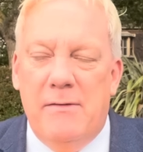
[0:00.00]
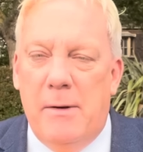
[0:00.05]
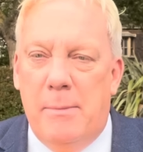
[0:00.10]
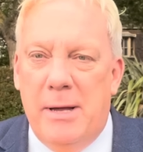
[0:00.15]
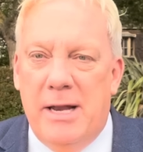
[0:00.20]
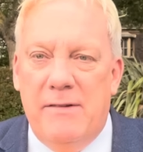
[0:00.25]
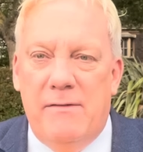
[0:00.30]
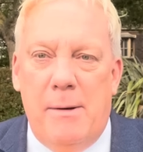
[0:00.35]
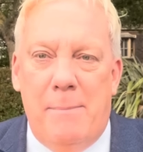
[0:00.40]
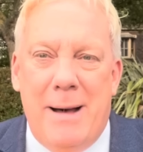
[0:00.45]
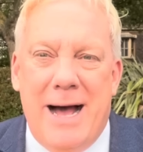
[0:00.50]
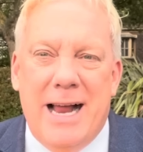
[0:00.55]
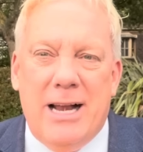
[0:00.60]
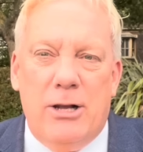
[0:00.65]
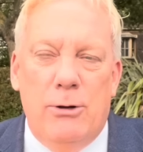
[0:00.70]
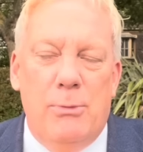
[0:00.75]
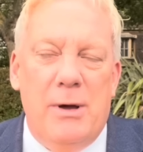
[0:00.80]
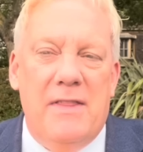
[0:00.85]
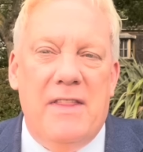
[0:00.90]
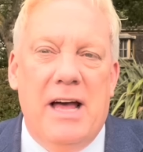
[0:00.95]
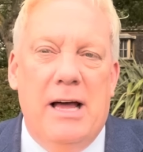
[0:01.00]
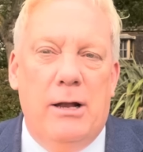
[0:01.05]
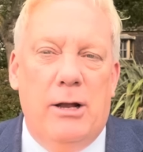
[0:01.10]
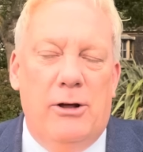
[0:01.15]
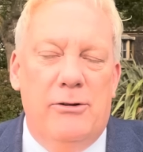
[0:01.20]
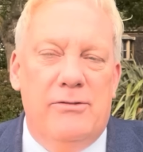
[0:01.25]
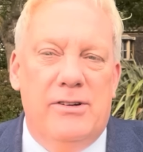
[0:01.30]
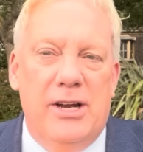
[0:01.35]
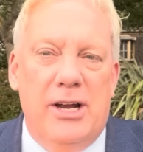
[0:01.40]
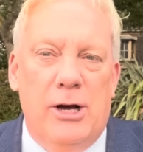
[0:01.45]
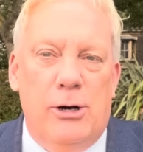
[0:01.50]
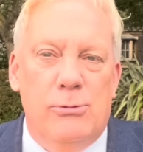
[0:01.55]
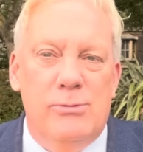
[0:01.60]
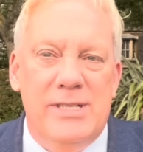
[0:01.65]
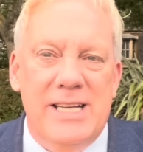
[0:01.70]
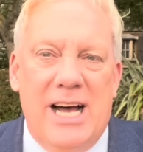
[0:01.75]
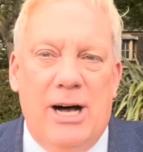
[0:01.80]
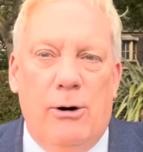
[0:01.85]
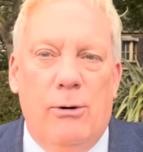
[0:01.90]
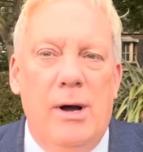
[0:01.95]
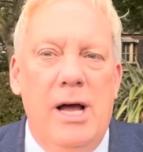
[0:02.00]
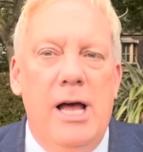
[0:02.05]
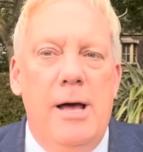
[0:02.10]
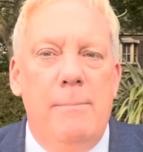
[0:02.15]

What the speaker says: a bit of a battle with their London hotel,